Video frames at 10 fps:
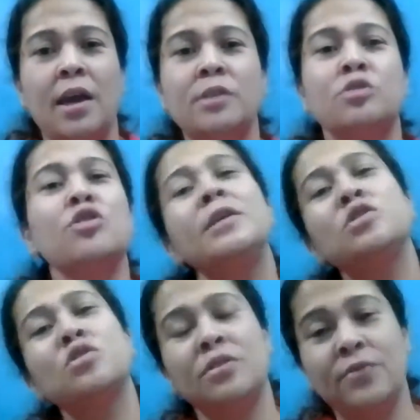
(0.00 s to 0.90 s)
and try
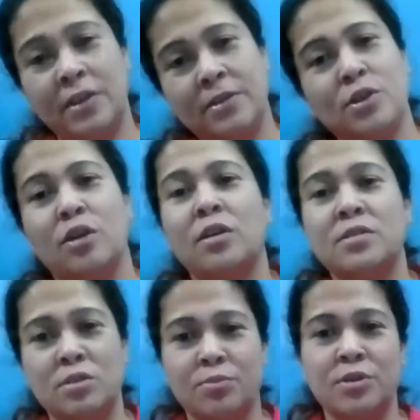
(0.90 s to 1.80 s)
to convince your
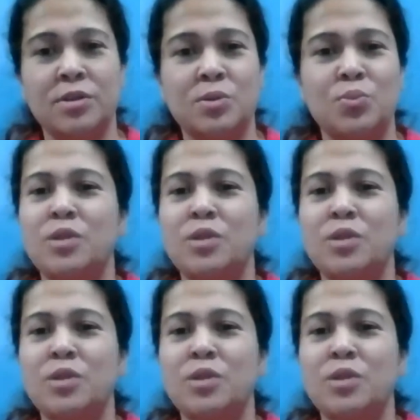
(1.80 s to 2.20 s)
customers